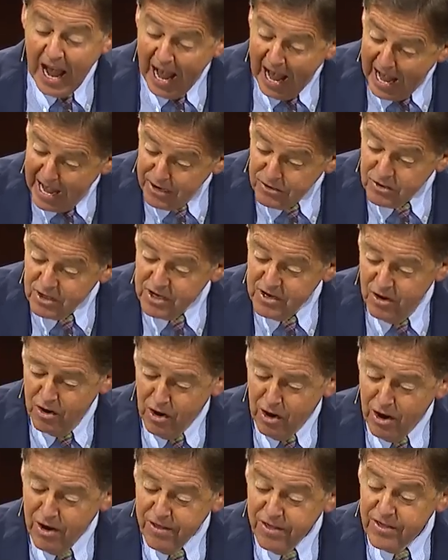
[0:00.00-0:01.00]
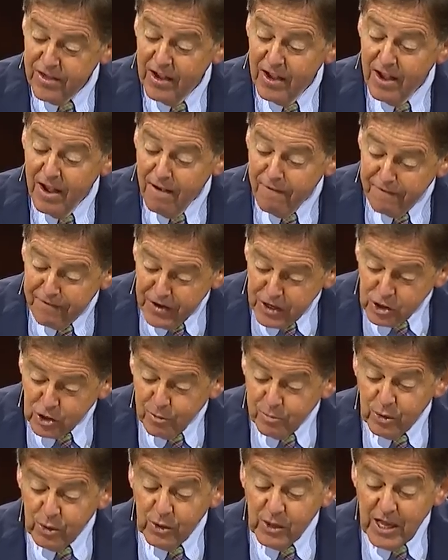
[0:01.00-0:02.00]
and on earth,
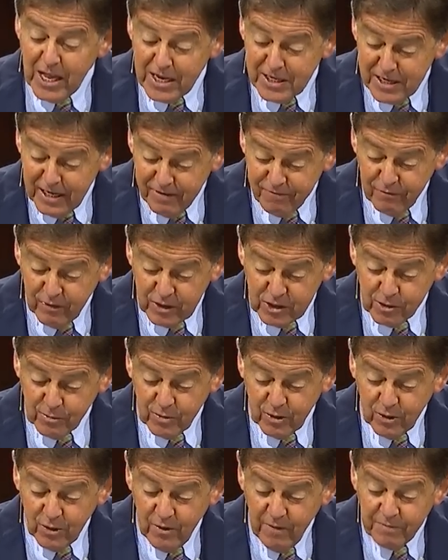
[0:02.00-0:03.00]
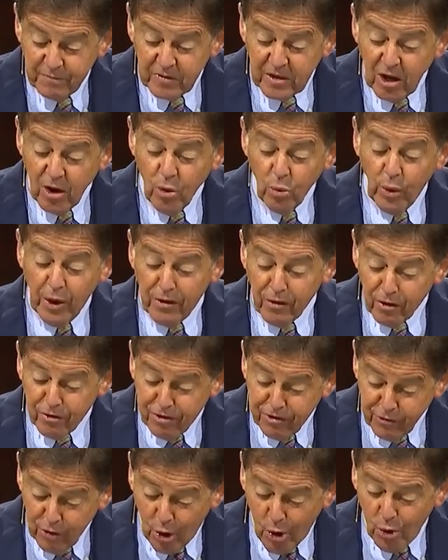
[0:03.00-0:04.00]
visible and invisible, whether
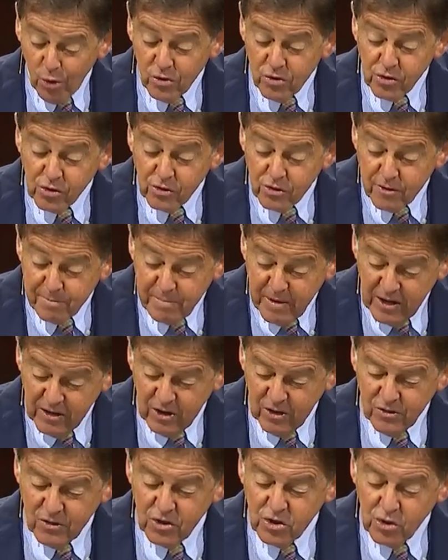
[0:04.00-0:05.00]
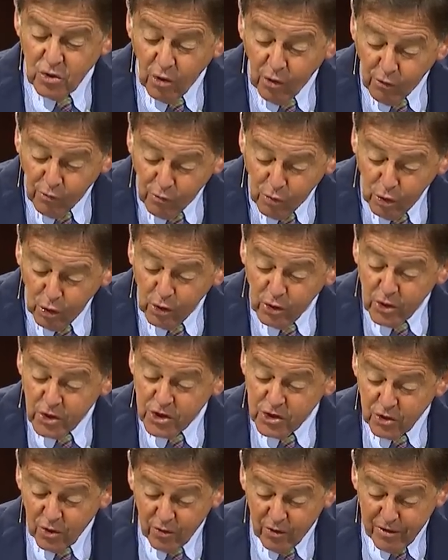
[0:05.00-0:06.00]
thrones or dominions or
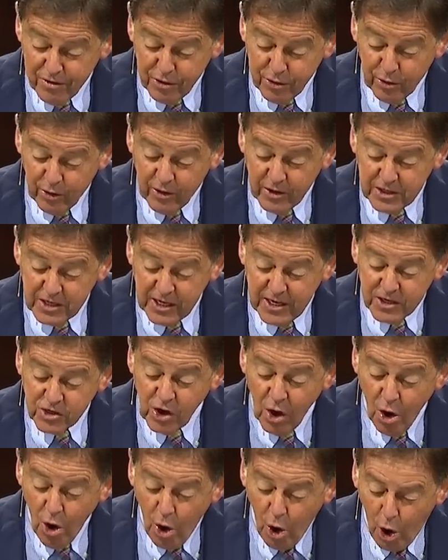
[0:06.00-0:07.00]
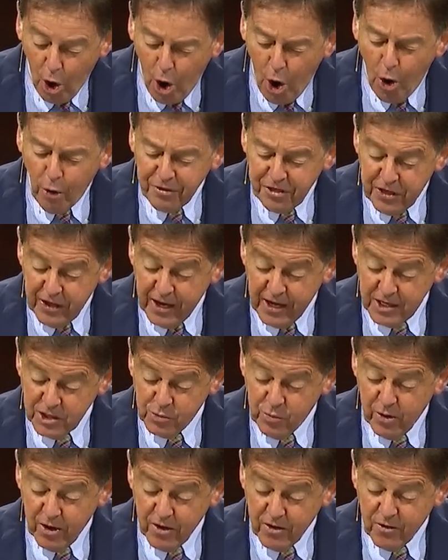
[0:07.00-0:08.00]
rulers or authorities, all
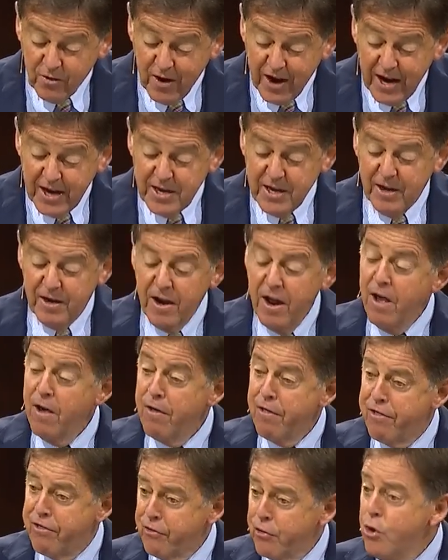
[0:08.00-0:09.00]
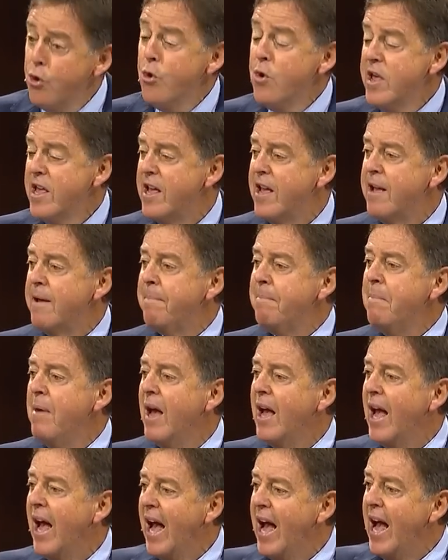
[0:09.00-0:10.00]
things were created through him
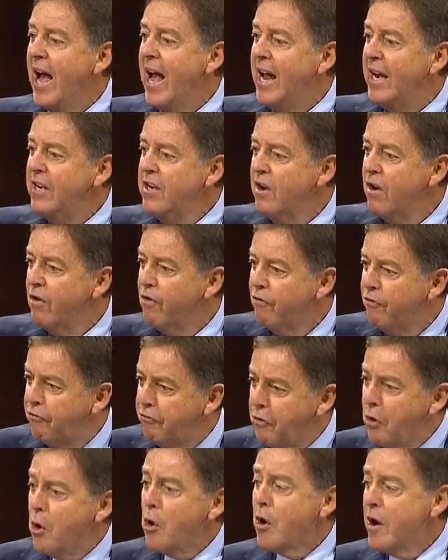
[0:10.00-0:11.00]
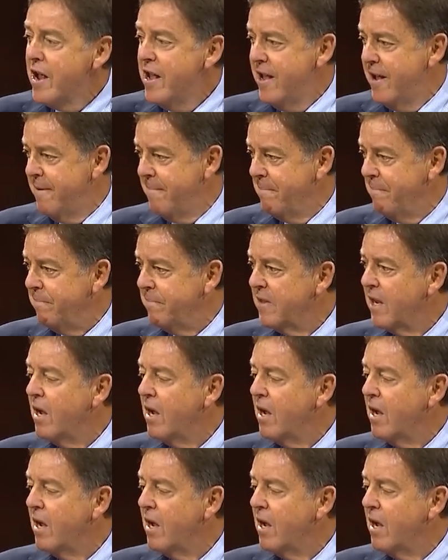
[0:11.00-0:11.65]
and for him.